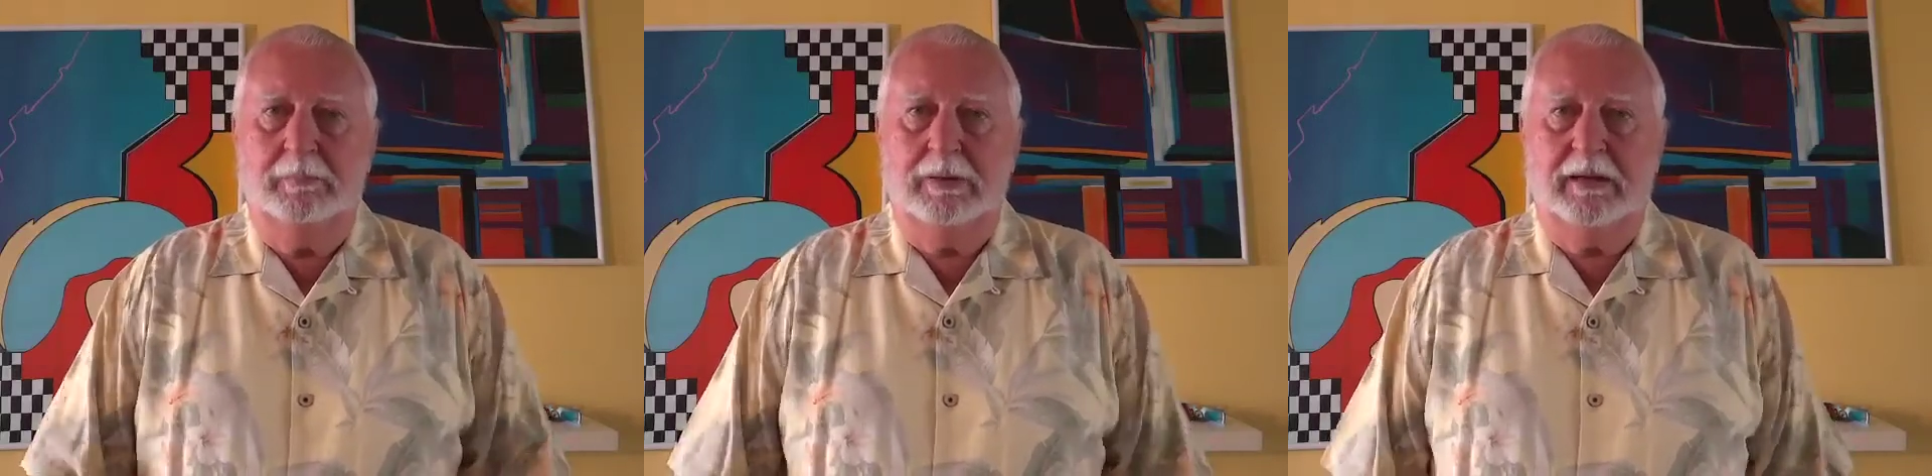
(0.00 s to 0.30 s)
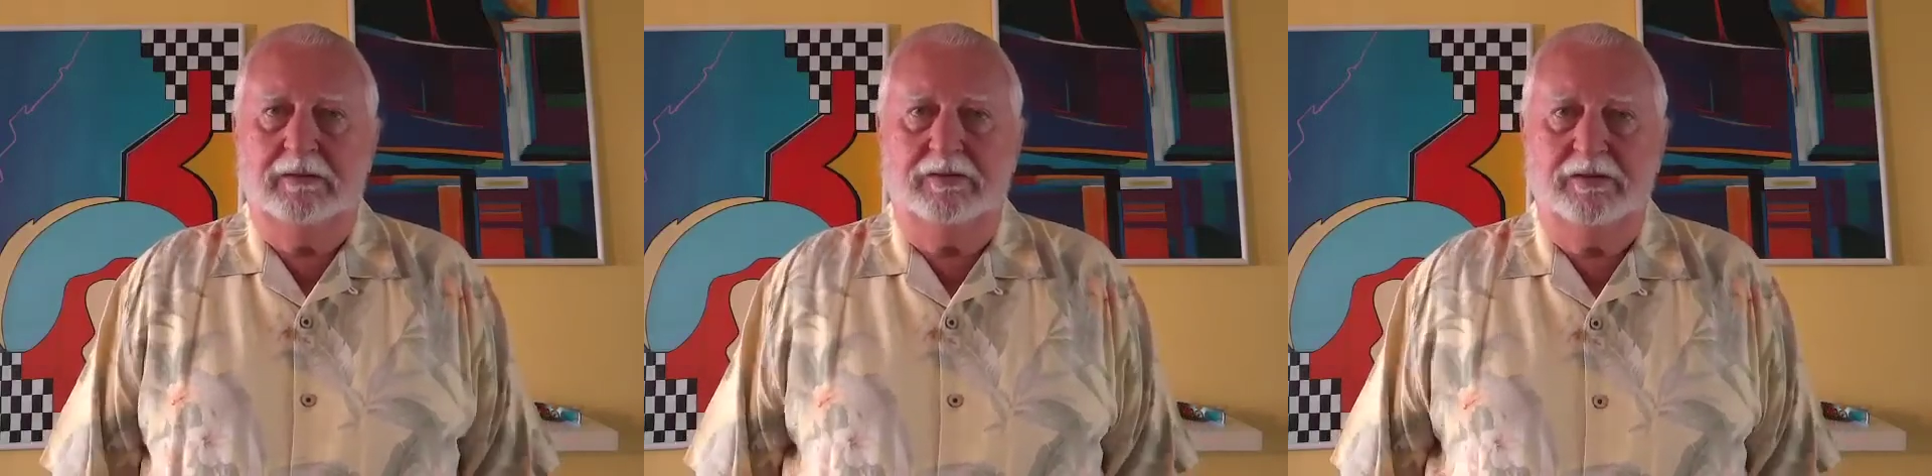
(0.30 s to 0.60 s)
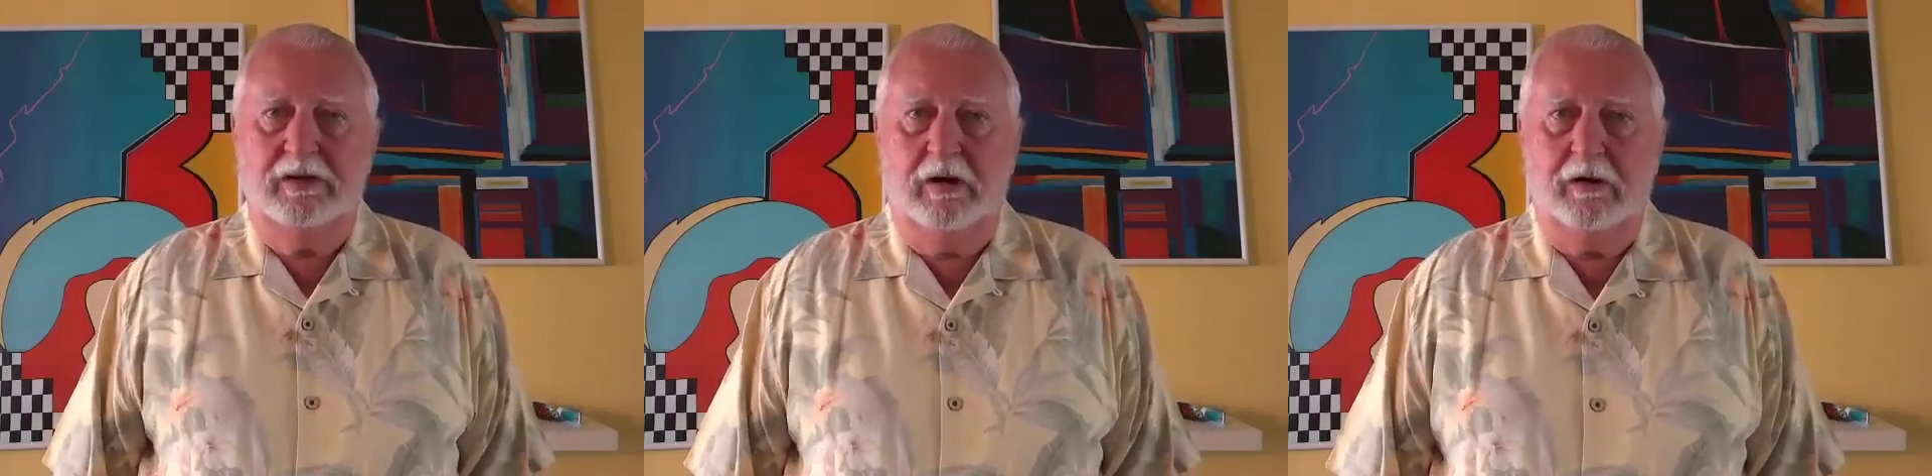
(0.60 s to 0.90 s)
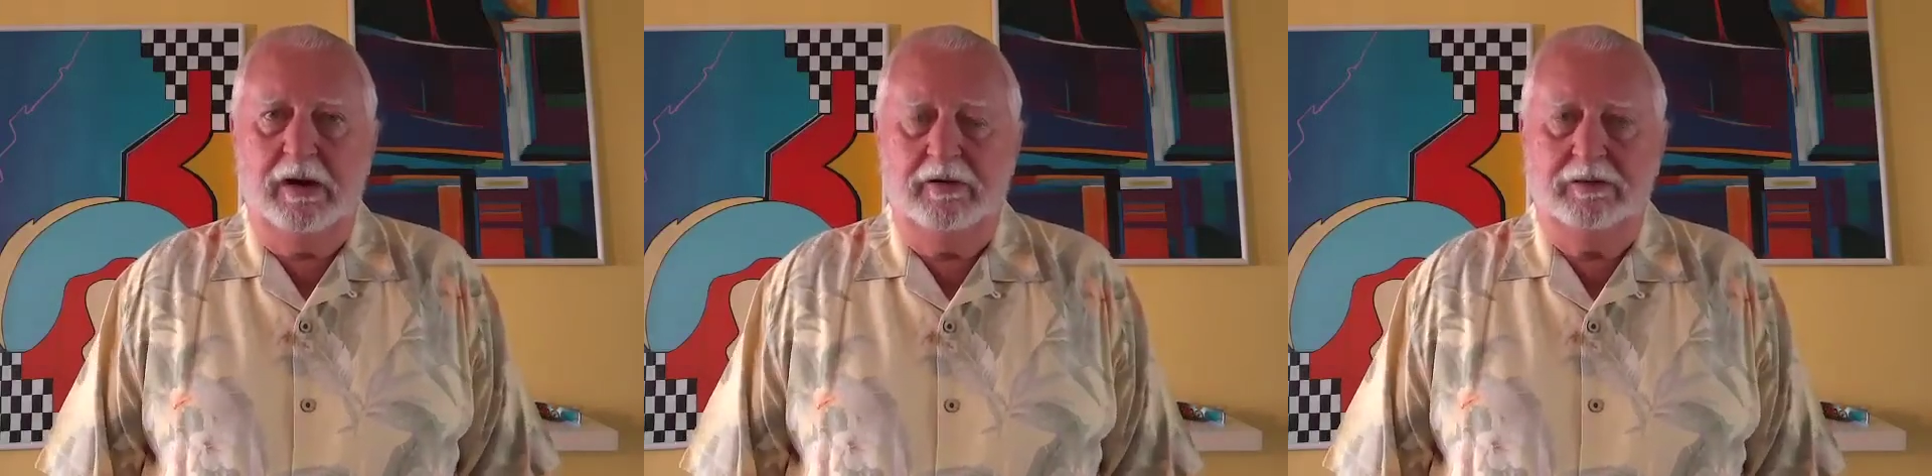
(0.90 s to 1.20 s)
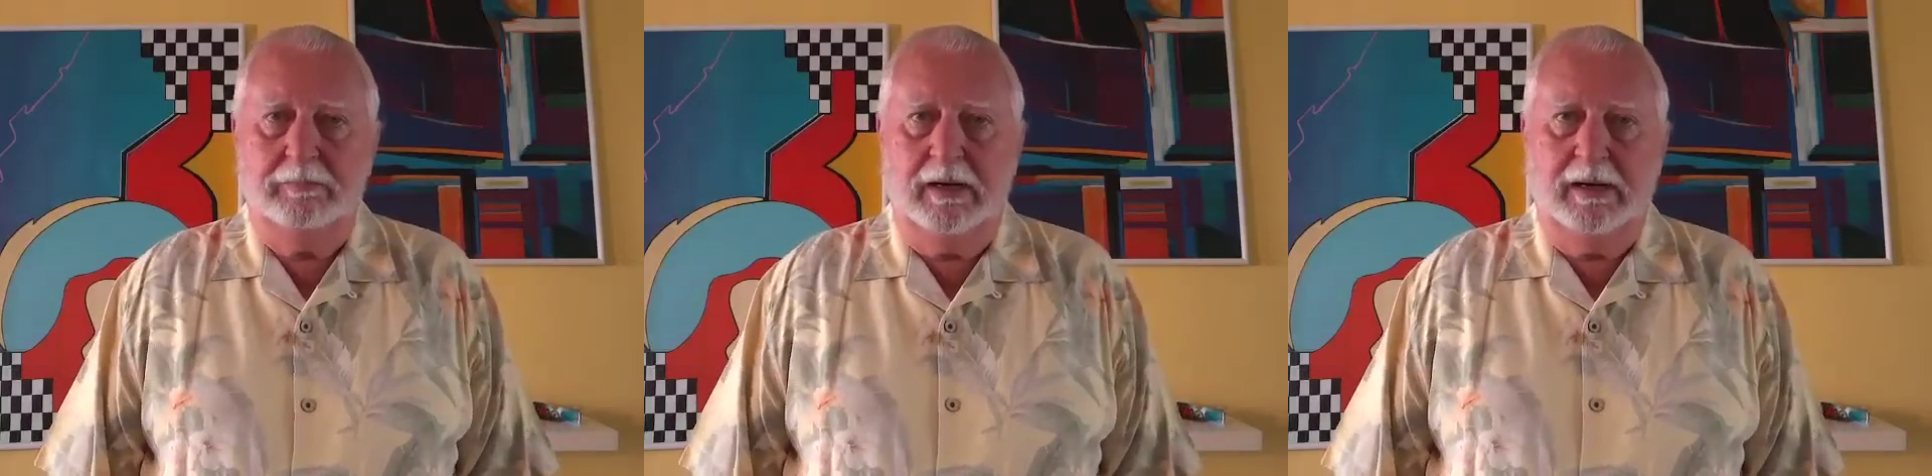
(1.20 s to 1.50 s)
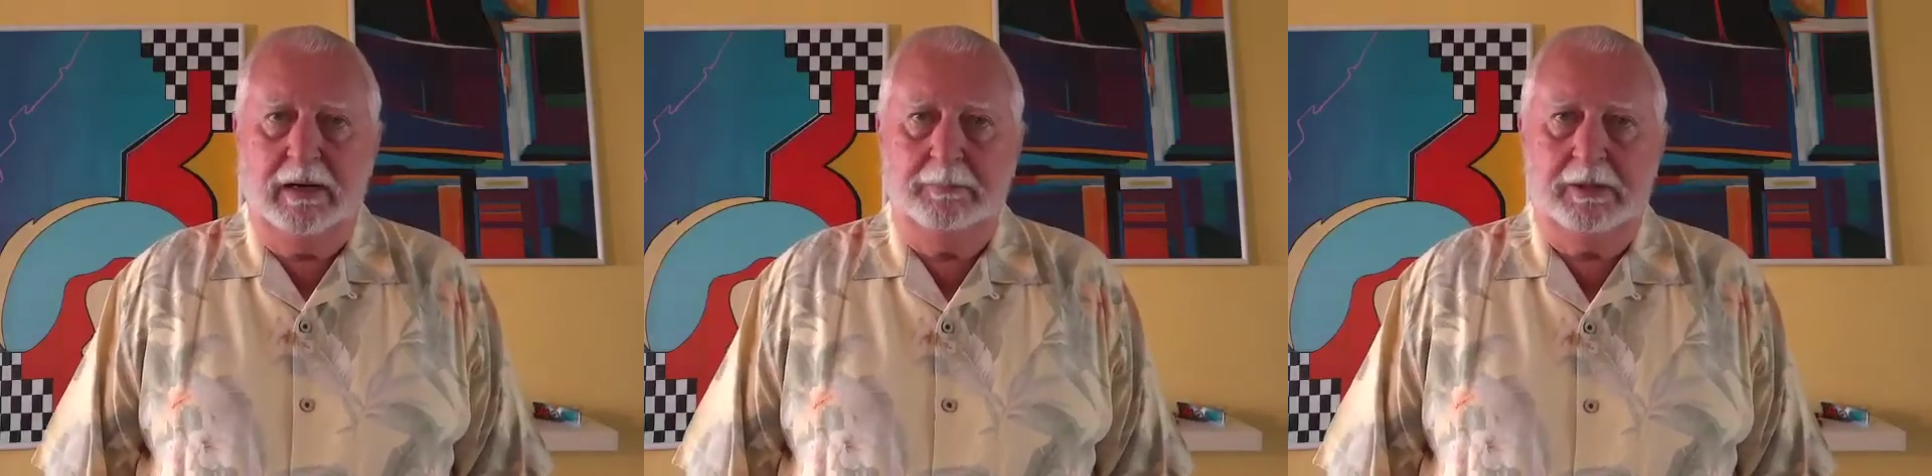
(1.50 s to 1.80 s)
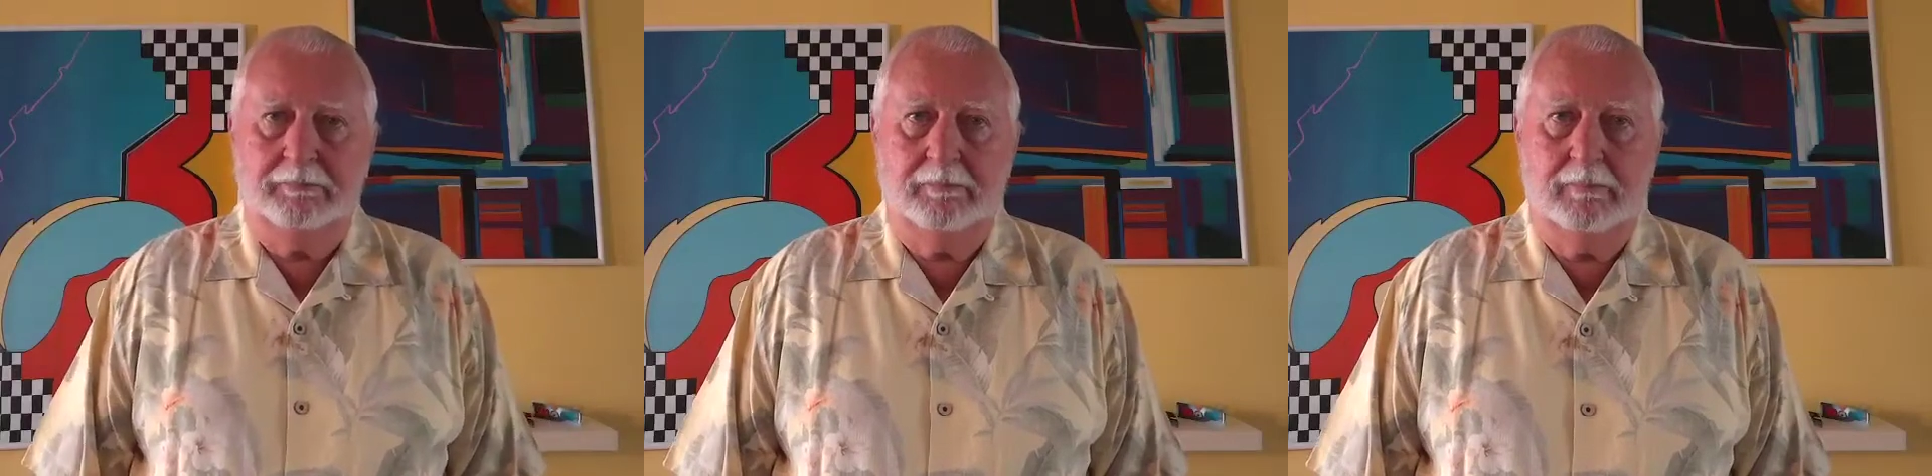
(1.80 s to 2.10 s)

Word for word: you about the CRAs in Miami.